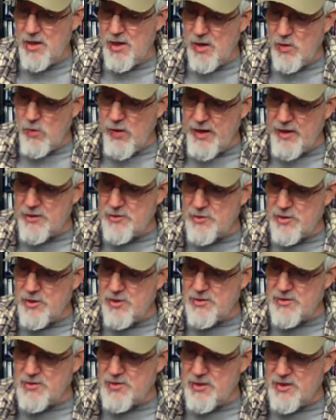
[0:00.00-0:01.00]
Awake
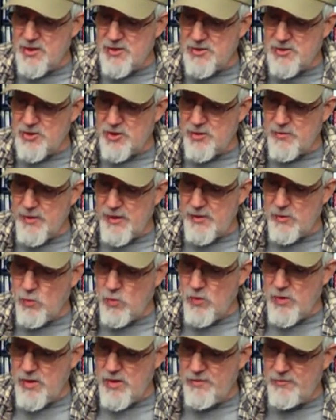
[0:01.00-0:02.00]
turns the disturbing
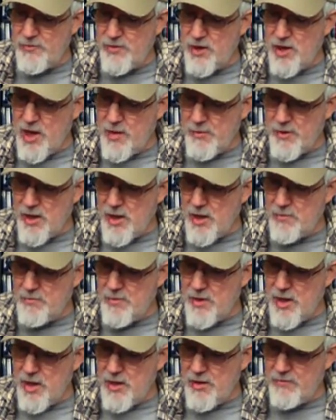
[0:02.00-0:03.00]
real phenomenon
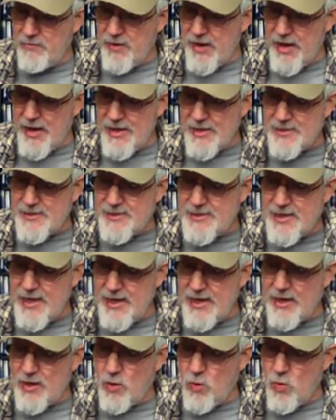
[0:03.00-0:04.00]
of
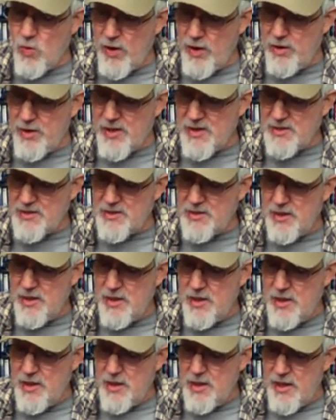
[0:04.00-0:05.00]
anesthetic awareness,
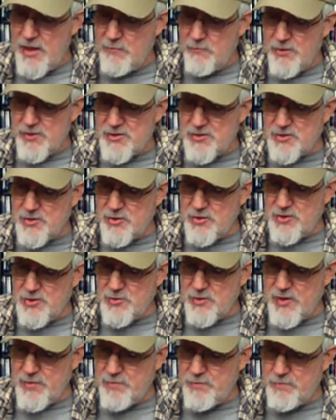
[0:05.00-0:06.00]
in which
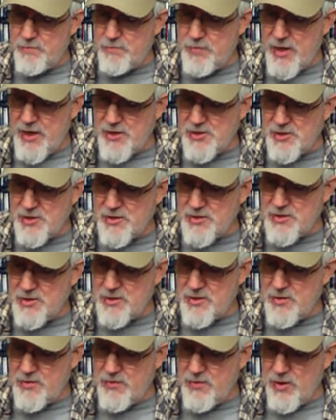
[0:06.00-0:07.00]
surgery
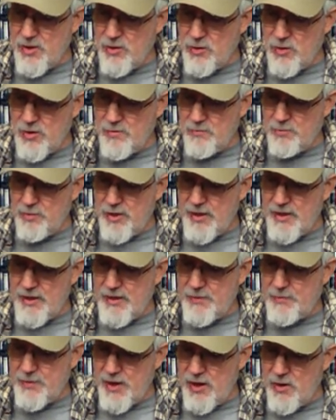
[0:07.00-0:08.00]
patients, though
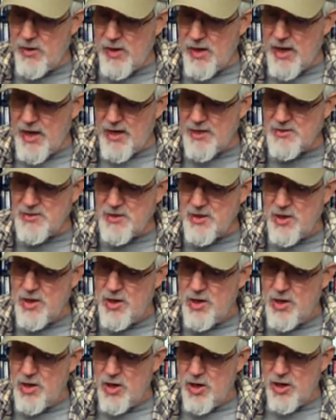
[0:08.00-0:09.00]
completely paralyzed,
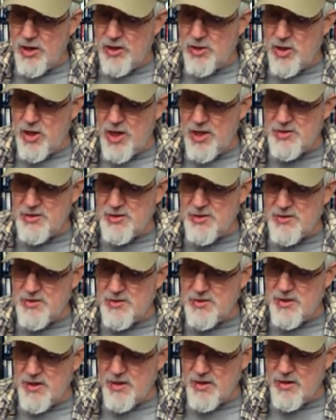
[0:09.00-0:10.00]
are
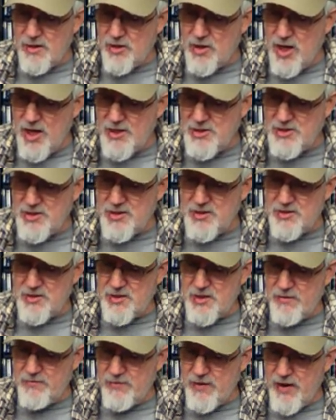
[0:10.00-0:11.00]
conscious, conscious
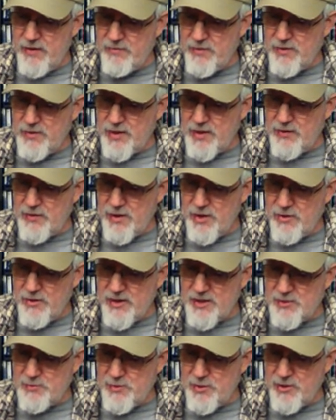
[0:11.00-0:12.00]
of everything they are
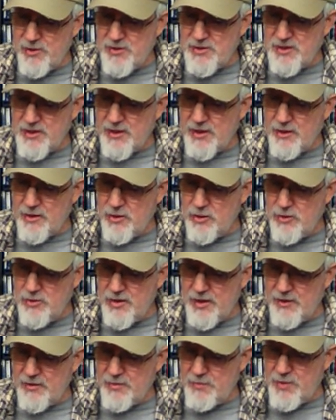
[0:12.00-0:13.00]
experiencing,
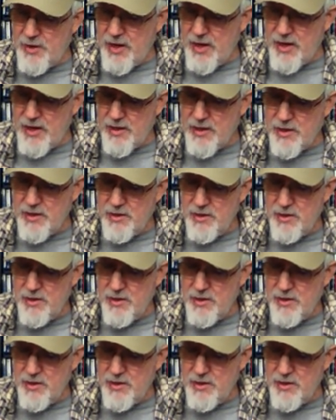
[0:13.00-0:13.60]
including the pain,